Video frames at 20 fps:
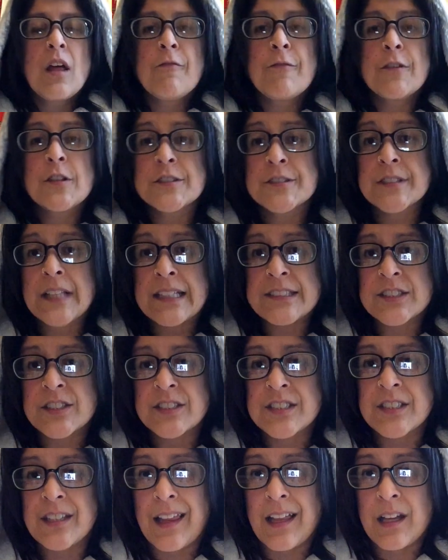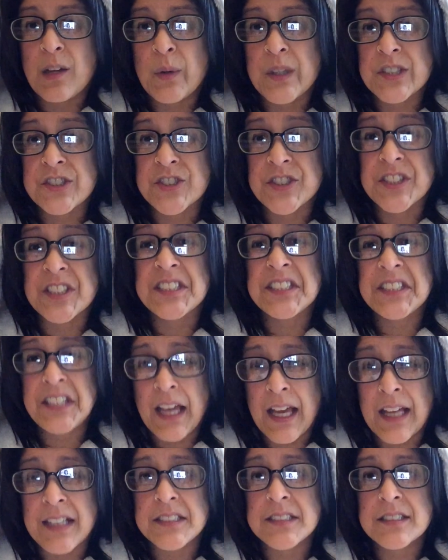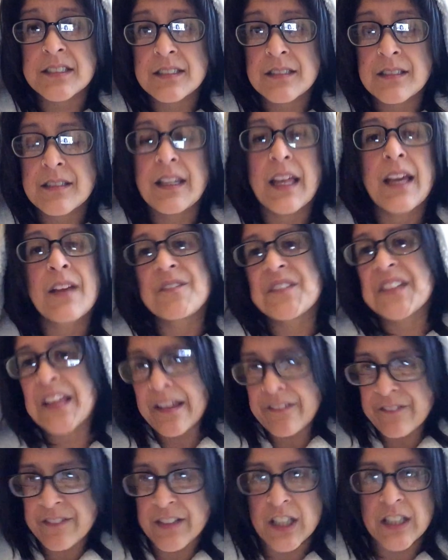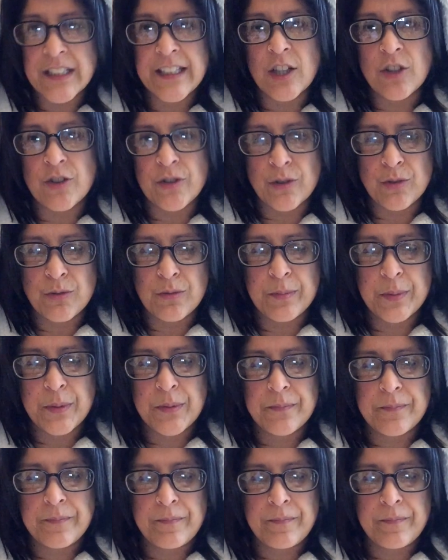First answer to that question is yes, they have definitely gone up.